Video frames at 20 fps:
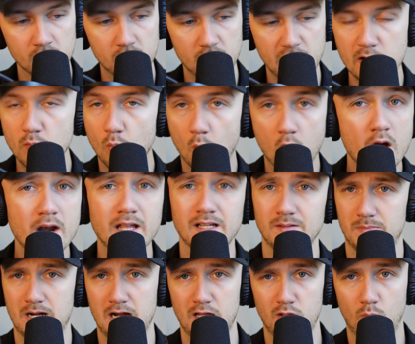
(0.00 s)
They want
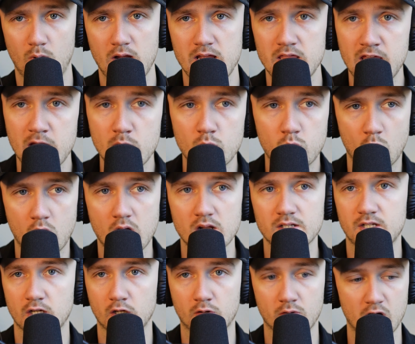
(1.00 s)
it, by the way. They
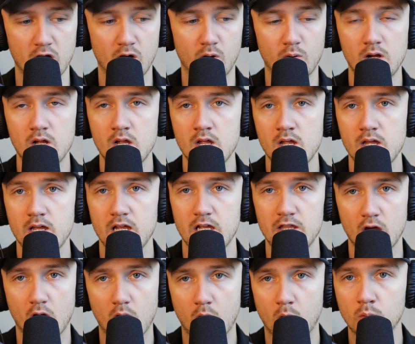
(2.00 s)
want to grow.
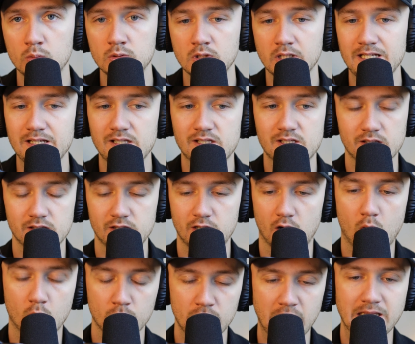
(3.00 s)
And the only the
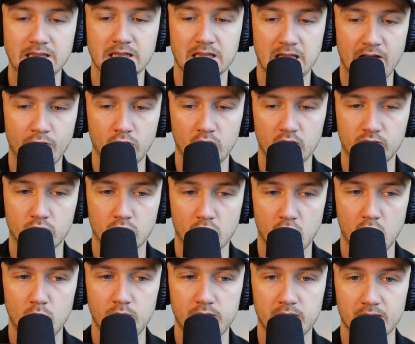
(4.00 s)
only level of
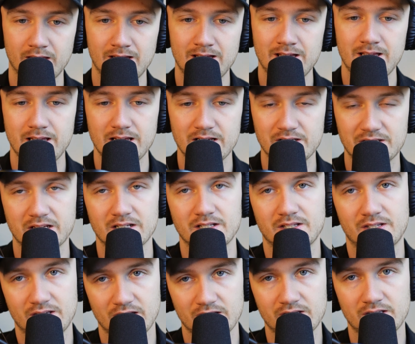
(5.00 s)
growth is
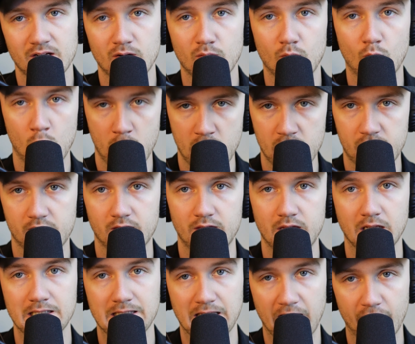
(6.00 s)
consistent with
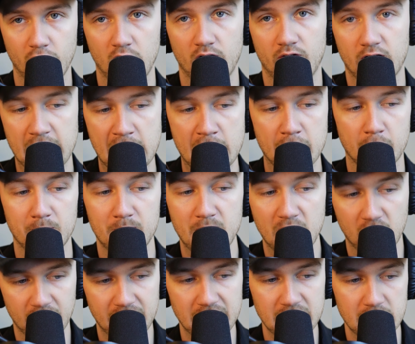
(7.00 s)
the level of
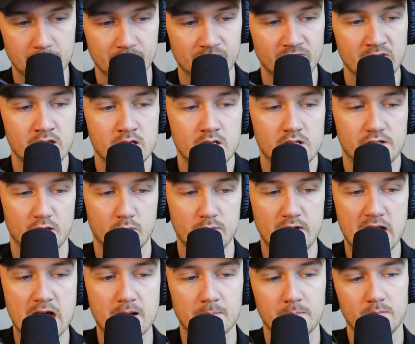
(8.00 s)
accountability. So
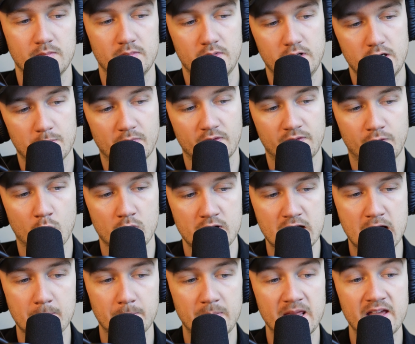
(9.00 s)
not number 4,
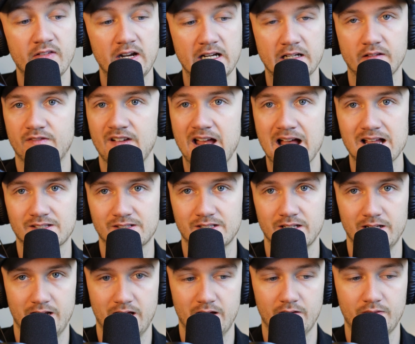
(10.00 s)
not pivoting fast
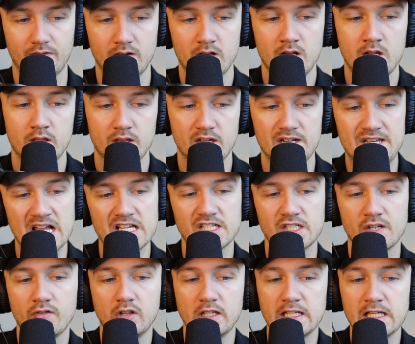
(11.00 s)
enough. The
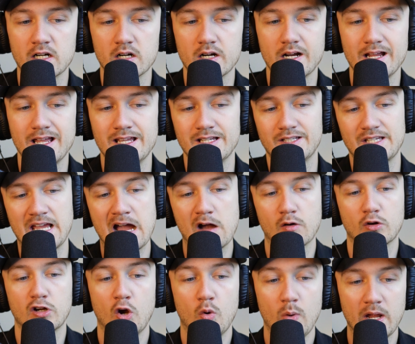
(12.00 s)
test of a leader is
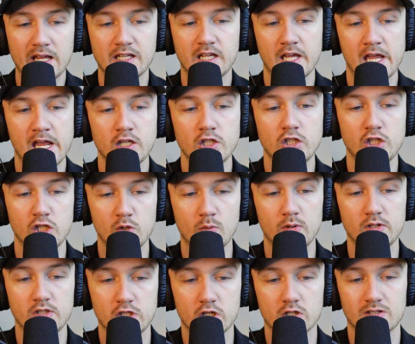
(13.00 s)
how quick can you
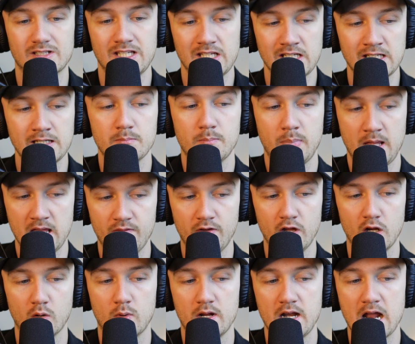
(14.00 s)
and your team
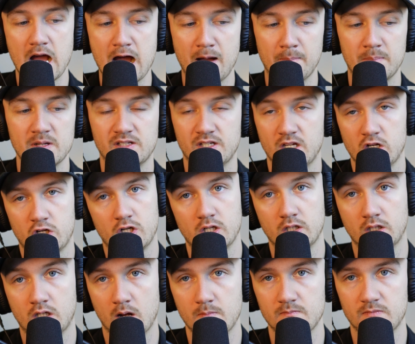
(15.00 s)
pivot when
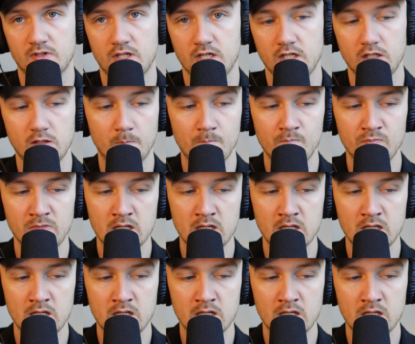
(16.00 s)
opposition comes to you.